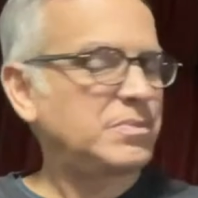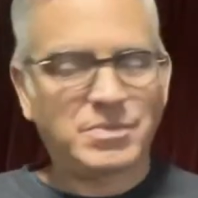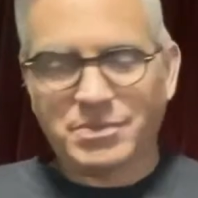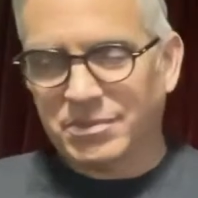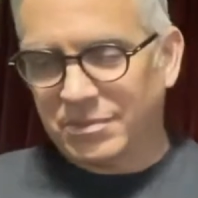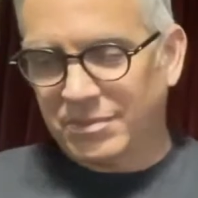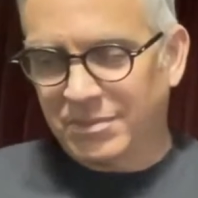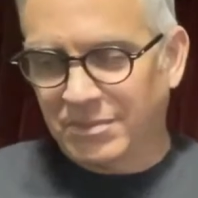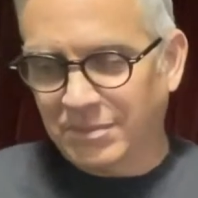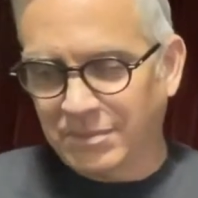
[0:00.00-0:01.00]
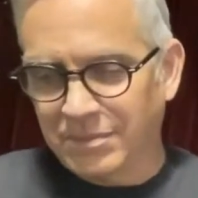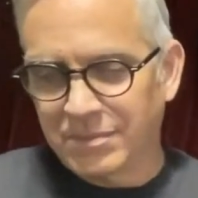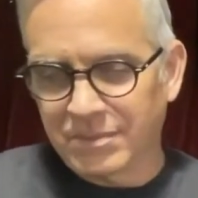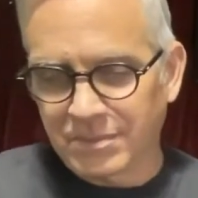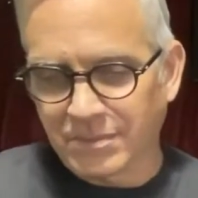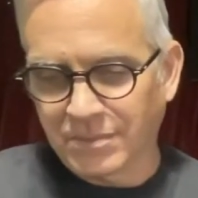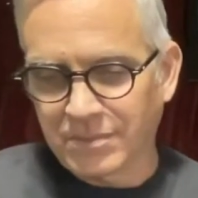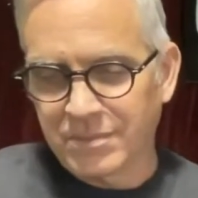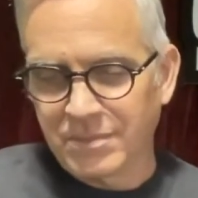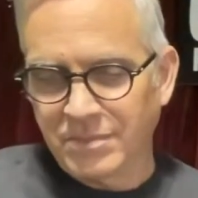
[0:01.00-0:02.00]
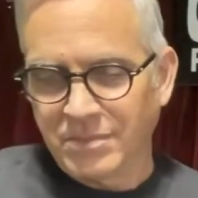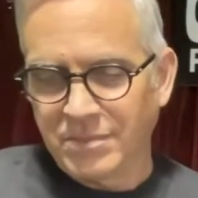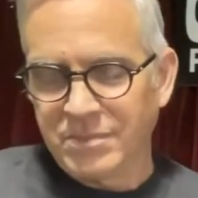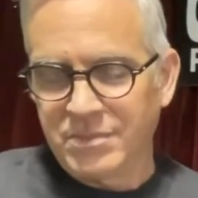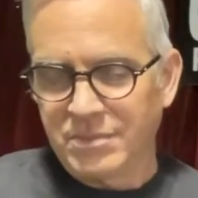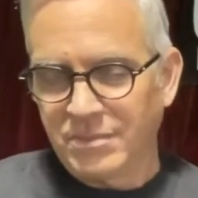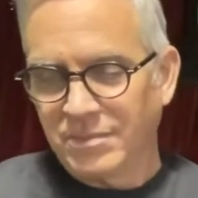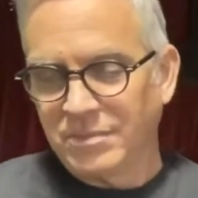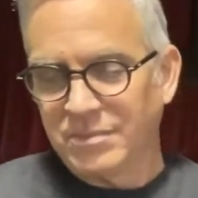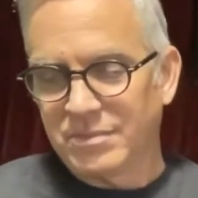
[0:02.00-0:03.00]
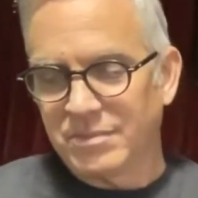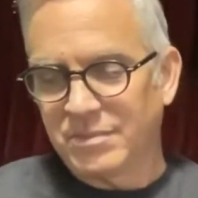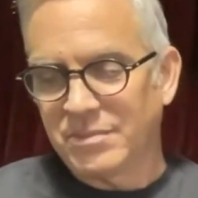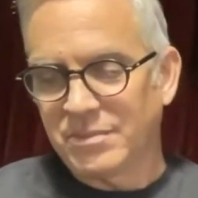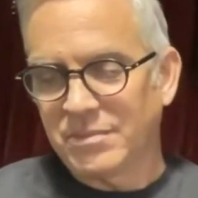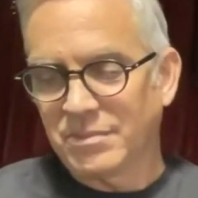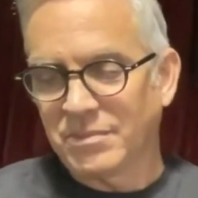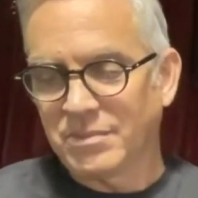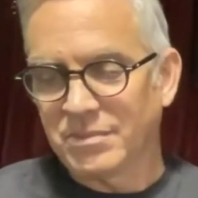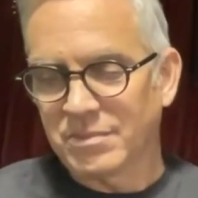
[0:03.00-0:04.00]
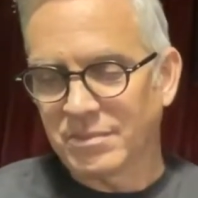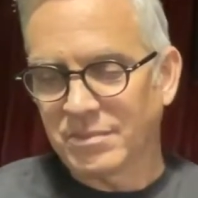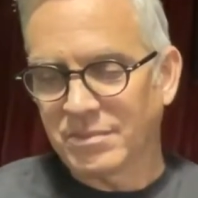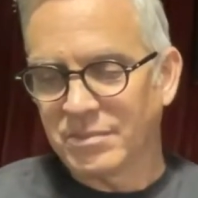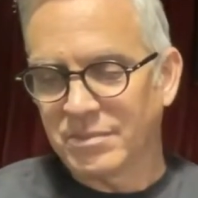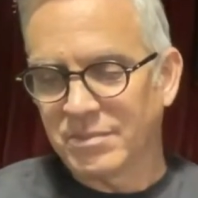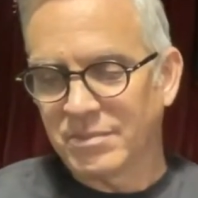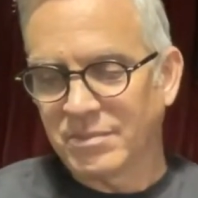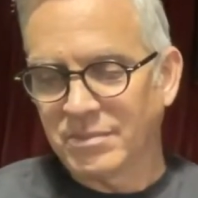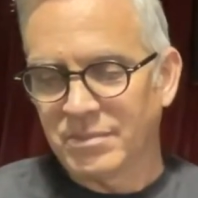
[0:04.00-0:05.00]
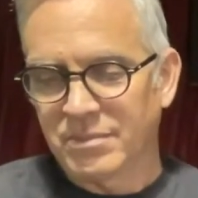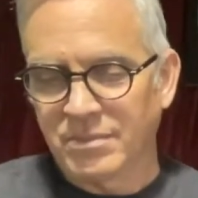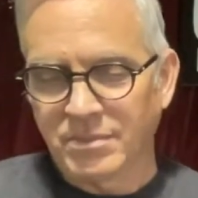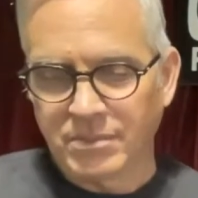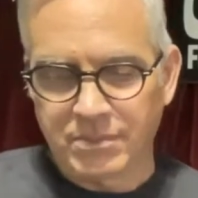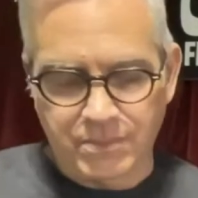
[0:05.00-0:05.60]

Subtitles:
(silent)